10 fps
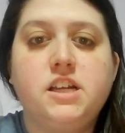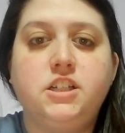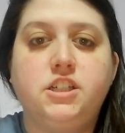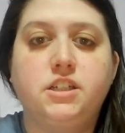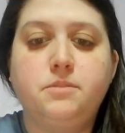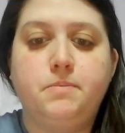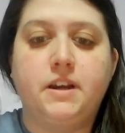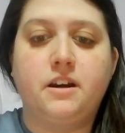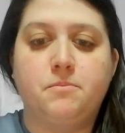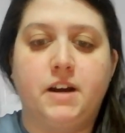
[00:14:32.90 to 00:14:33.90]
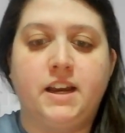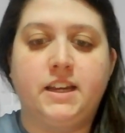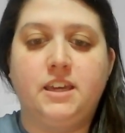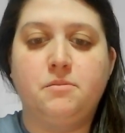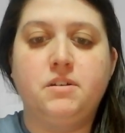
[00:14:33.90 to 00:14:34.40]
just bear in mind,
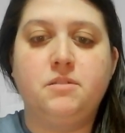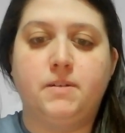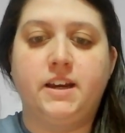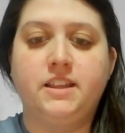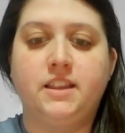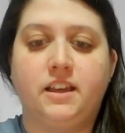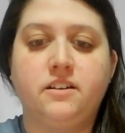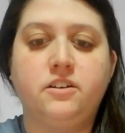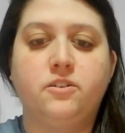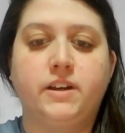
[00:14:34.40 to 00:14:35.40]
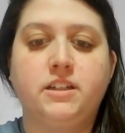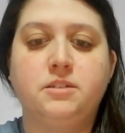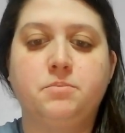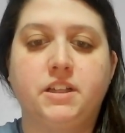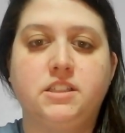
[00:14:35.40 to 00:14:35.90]
keep in mind, like going to
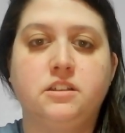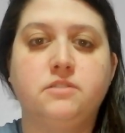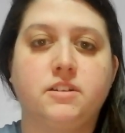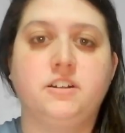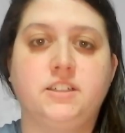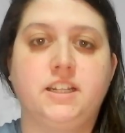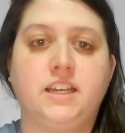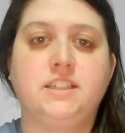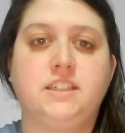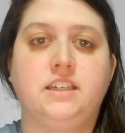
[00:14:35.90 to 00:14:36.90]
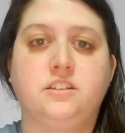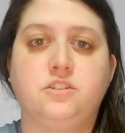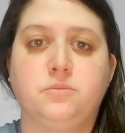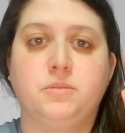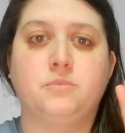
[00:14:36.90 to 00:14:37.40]
places where there's AC is
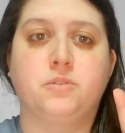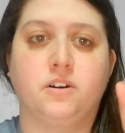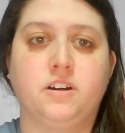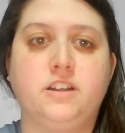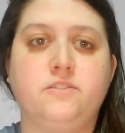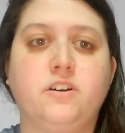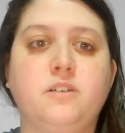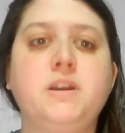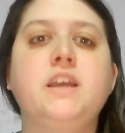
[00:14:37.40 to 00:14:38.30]
super important in Rome.